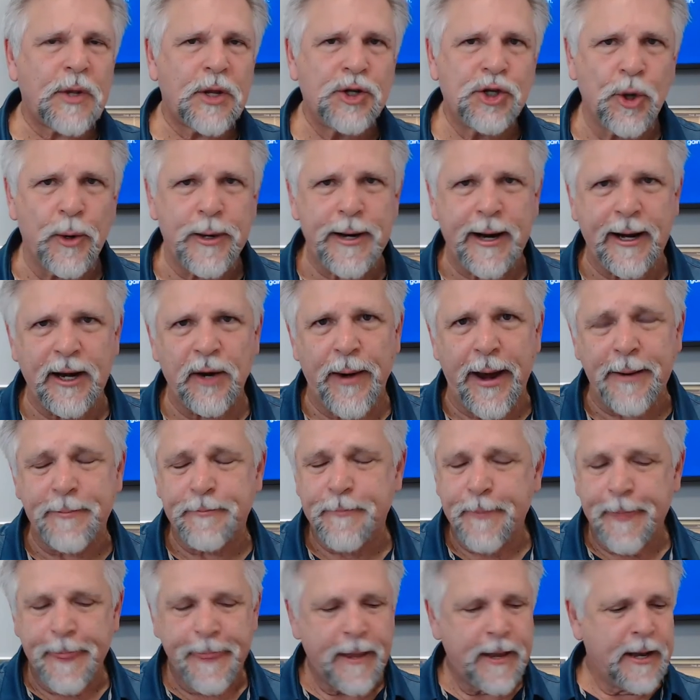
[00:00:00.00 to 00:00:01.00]
So at any
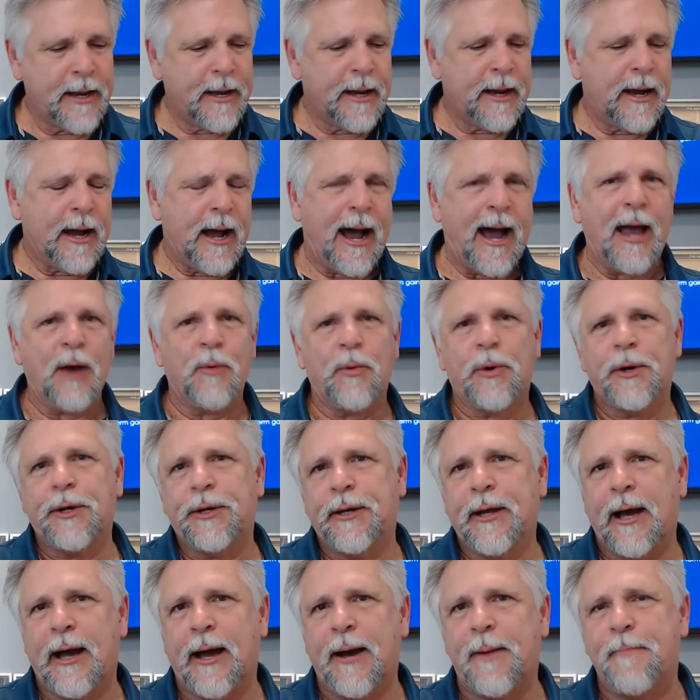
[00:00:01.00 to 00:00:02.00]
rate, I
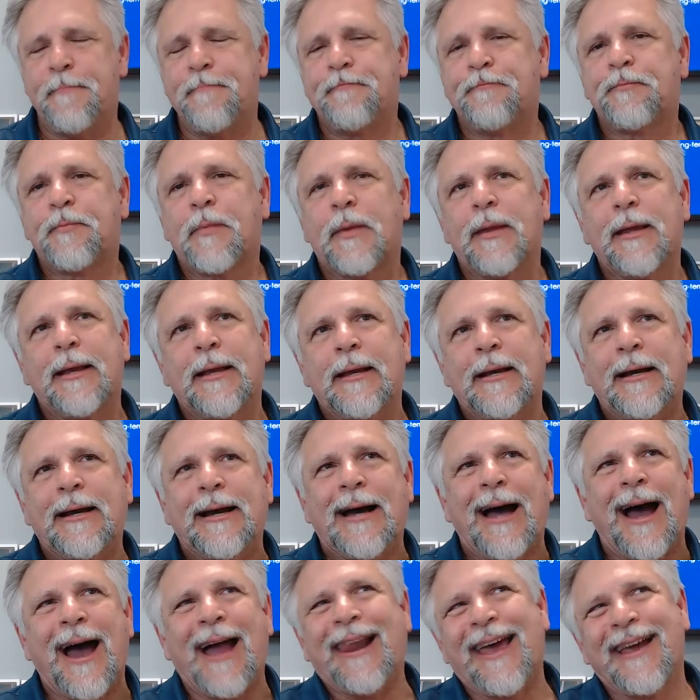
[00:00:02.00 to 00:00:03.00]
would. Uh,
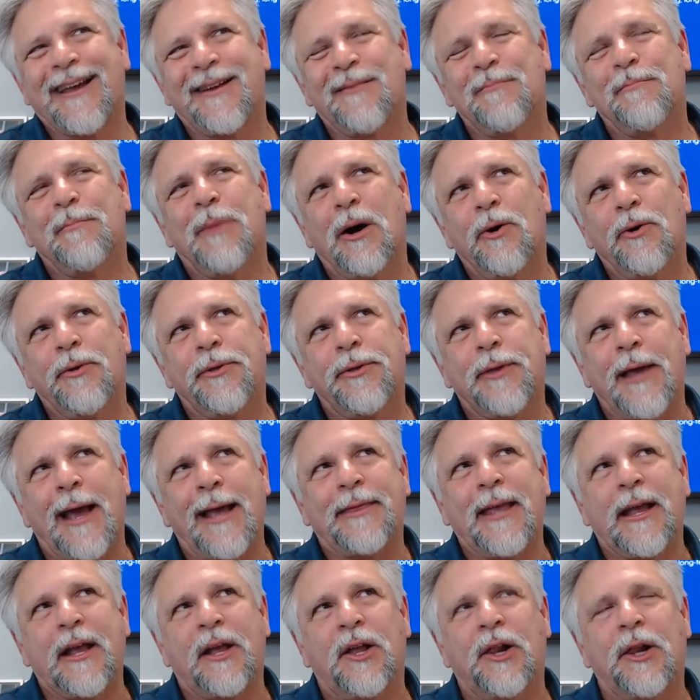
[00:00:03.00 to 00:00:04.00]
I like them both. I
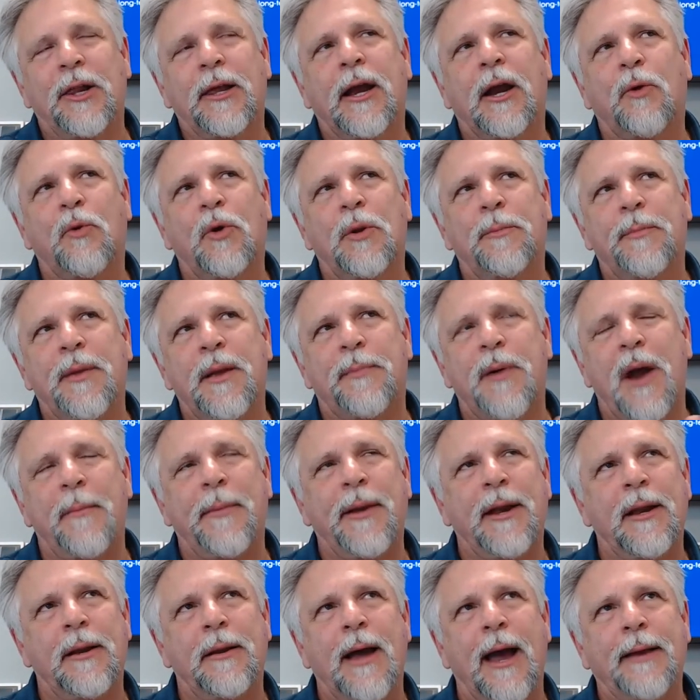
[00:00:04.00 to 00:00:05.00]
think clear would be
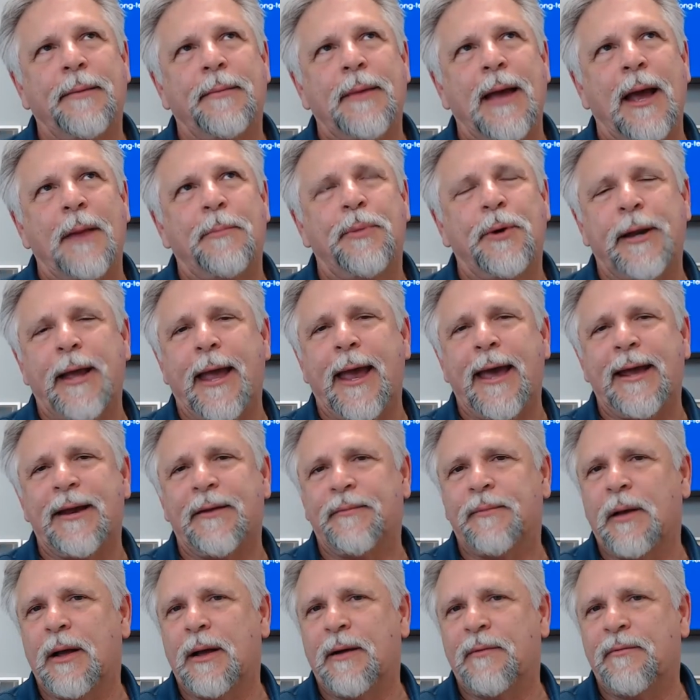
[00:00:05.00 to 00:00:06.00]
probably, I, I'd put ahead
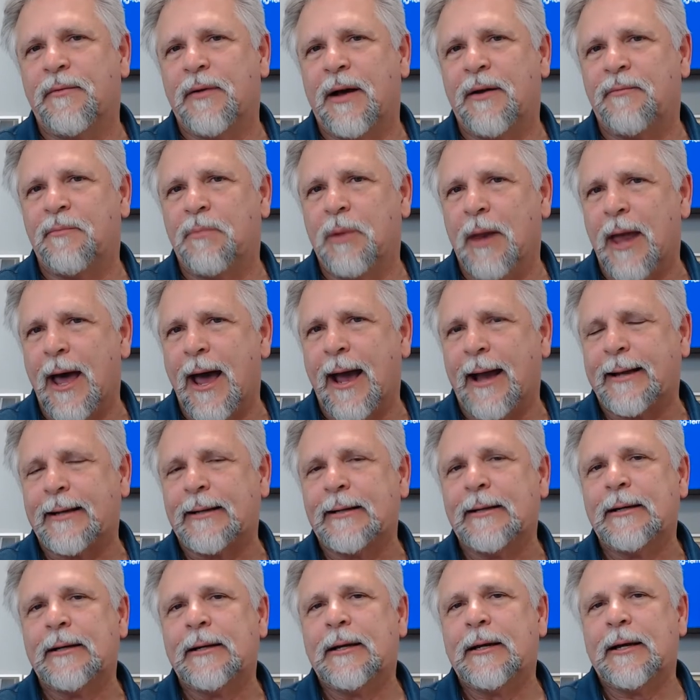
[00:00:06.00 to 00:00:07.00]
of, of, of
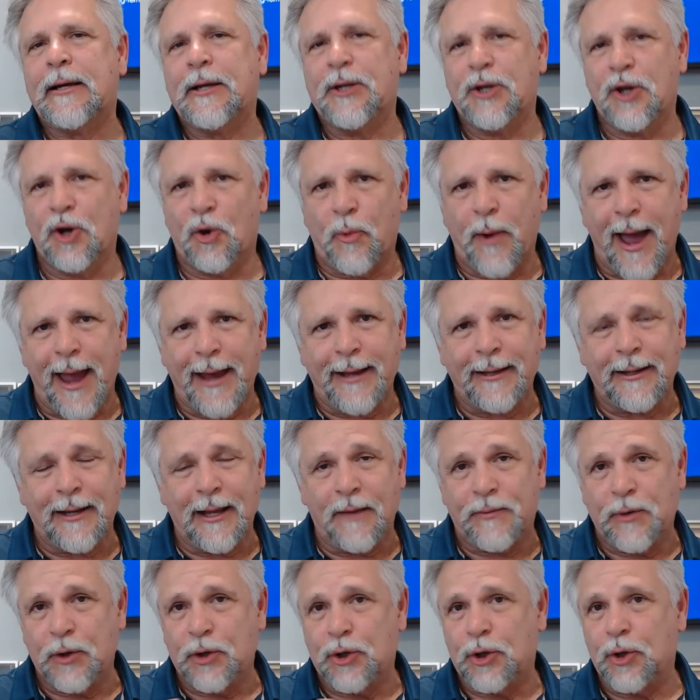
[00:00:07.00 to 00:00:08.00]
black. You're right.
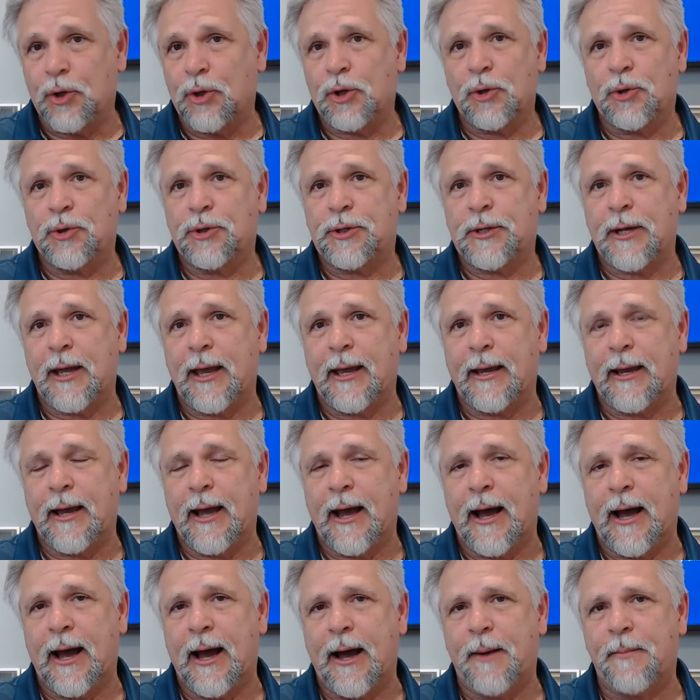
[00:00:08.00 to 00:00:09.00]
If you do use
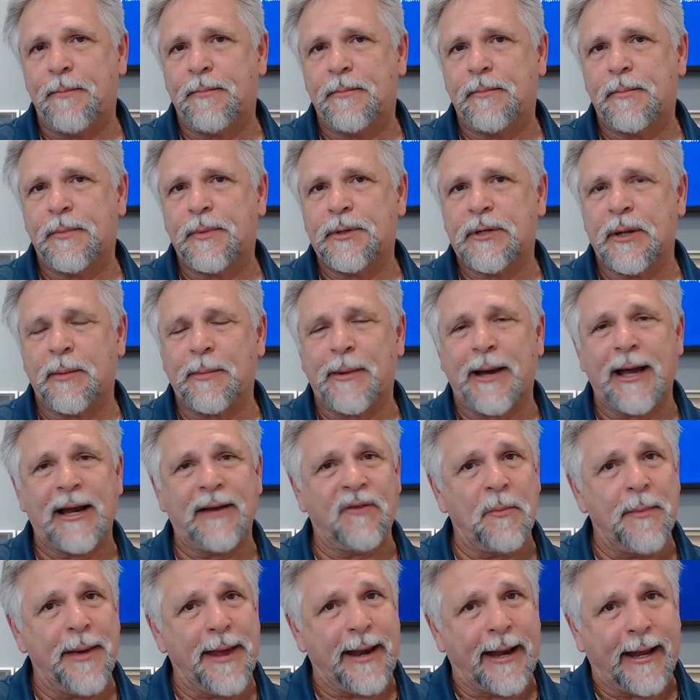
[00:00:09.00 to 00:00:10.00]
a um, some kind
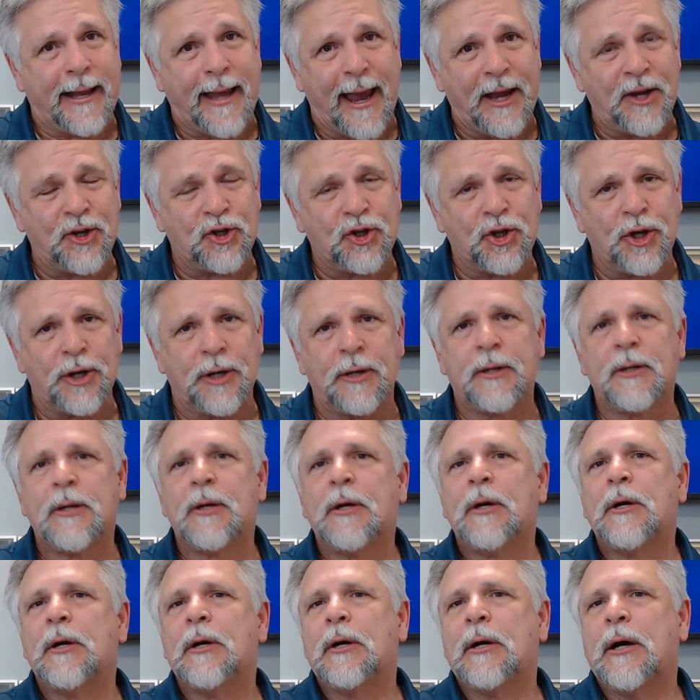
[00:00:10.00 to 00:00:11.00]
of a
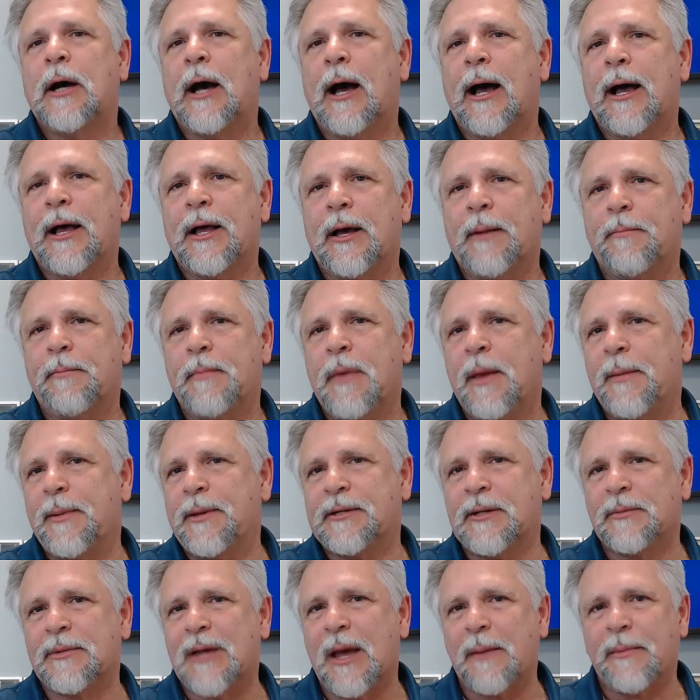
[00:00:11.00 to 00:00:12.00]
medication, uh, maybe
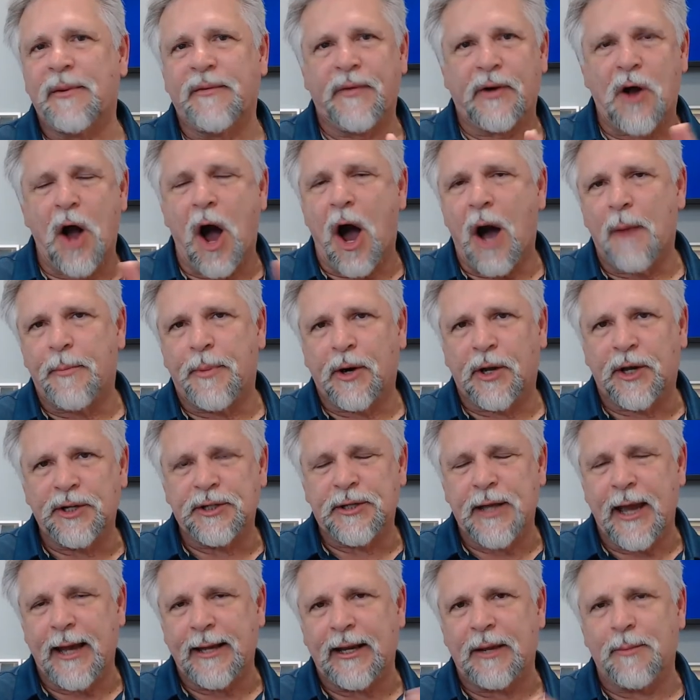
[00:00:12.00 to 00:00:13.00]
some type of a copper
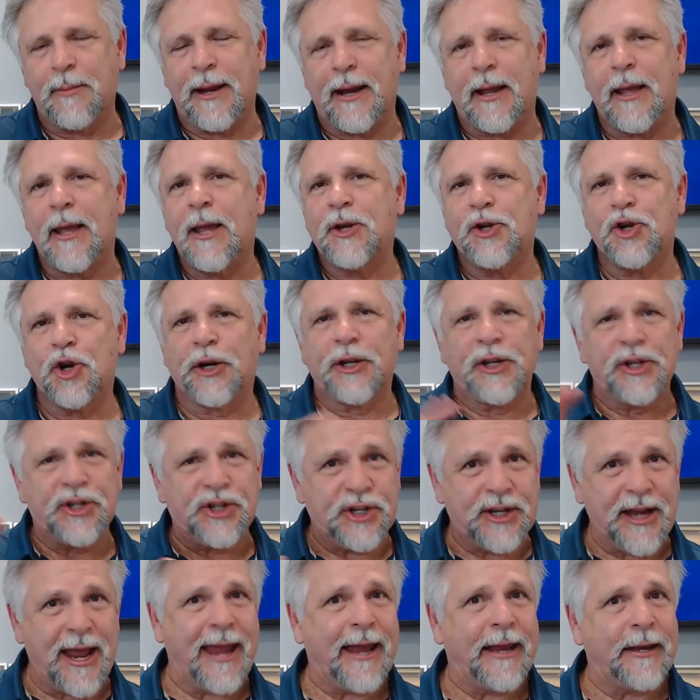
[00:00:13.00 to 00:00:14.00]
containing, but you're going to
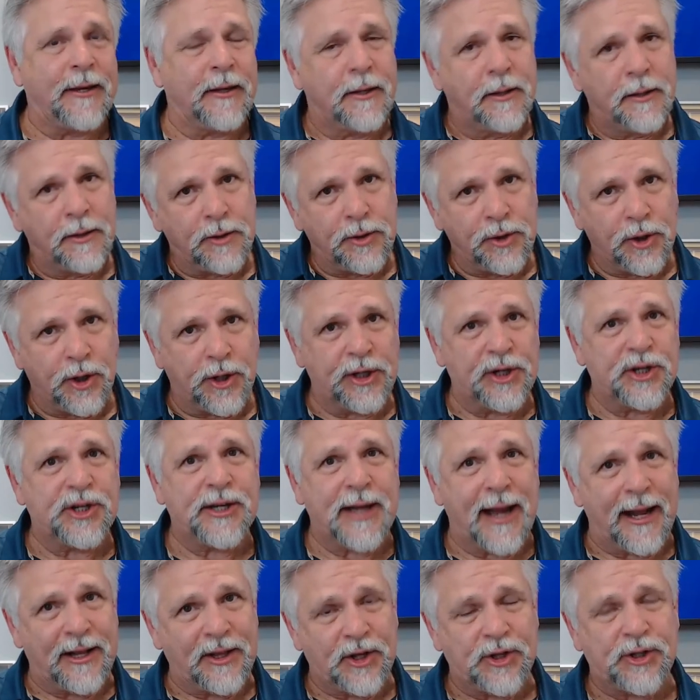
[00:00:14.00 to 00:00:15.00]
stain, you're going to
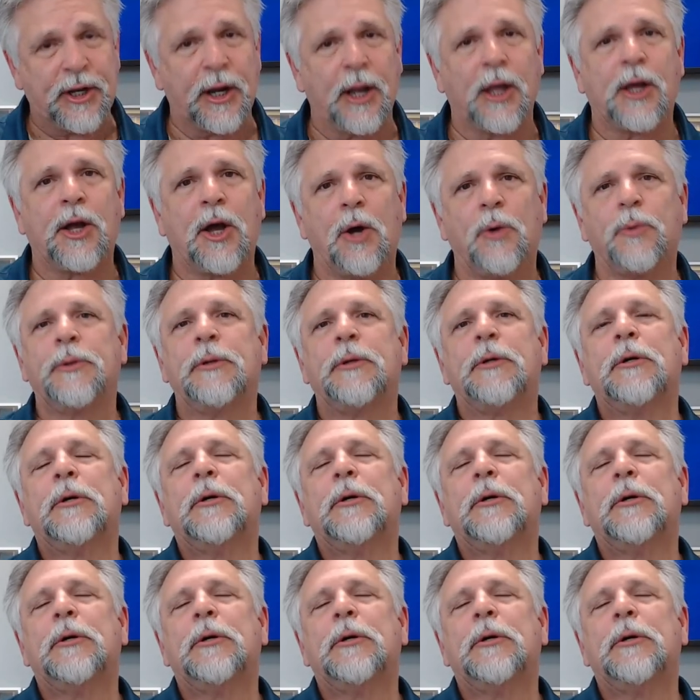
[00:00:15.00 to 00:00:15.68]
stain the silicone.